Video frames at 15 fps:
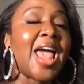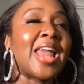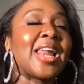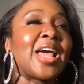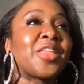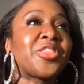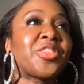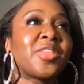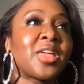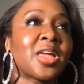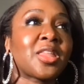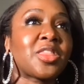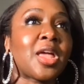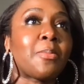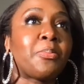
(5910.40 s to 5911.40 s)
and I think
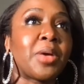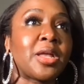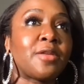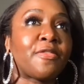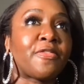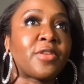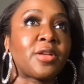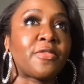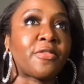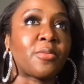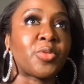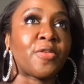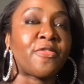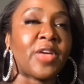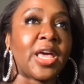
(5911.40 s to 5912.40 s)
they benefit from
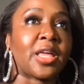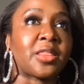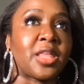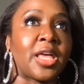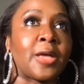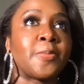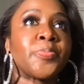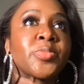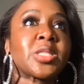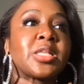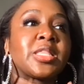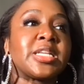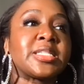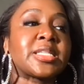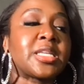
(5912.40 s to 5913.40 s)
the fact that
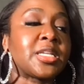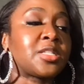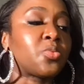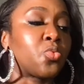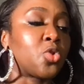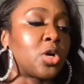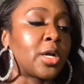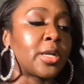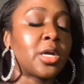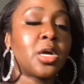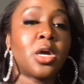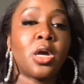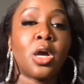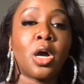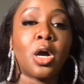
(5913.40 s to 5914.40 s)
these kids want
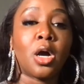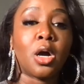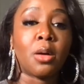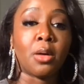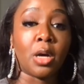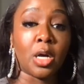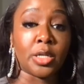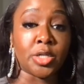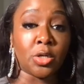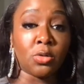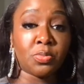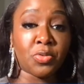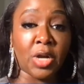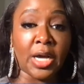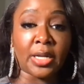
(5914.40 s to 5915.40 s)
adult
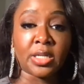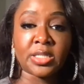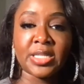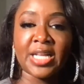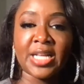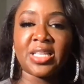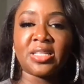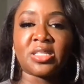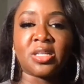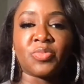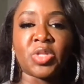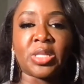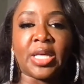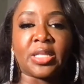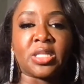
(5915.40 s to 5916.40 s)
products. Not that
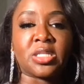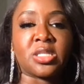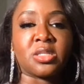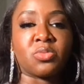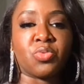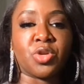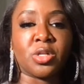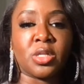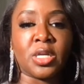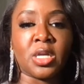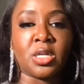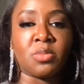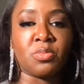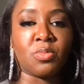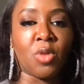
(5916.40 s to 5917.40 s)
something like this is
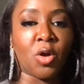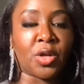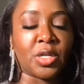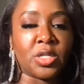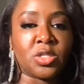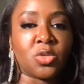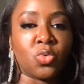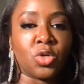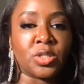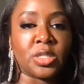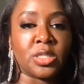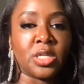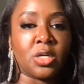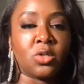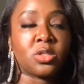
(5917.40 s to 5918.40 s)
really marketed towards
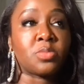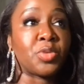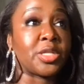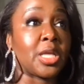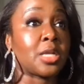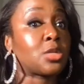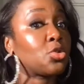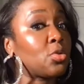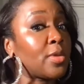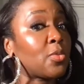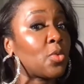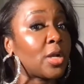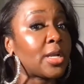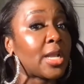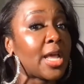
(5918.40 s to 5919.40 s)
adults, but they do be
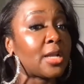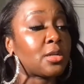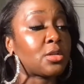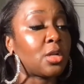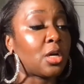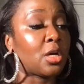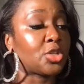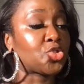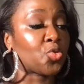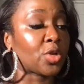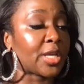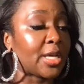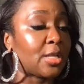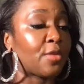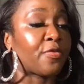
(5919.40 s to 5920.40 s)
wanting that uh, drunk
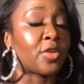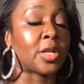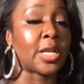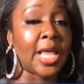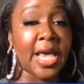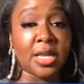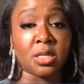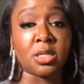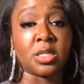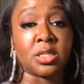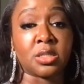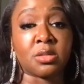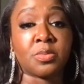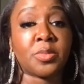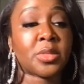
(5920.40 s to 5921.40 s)
elephant, and that
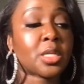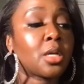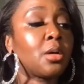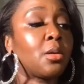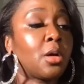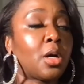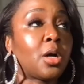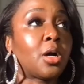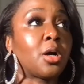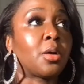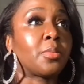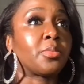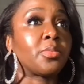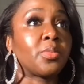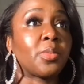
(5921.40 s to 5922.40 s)
is
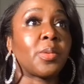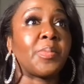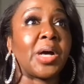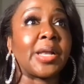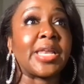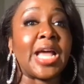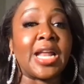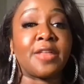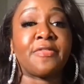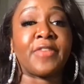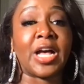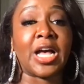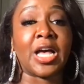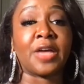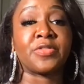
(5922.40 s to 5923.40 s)
um, about
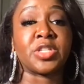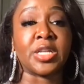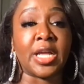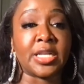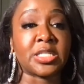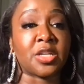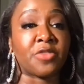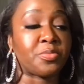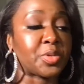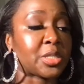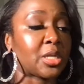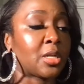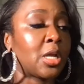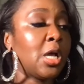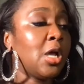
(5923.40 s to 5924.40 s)
95 to
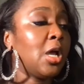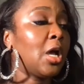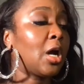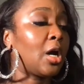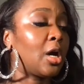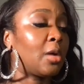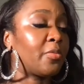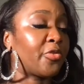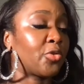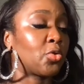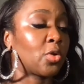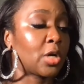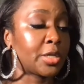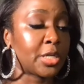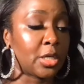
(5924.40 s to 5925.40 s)
97% um,
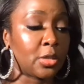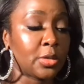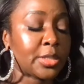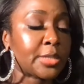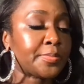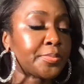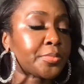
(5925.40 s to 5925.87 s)
for adults.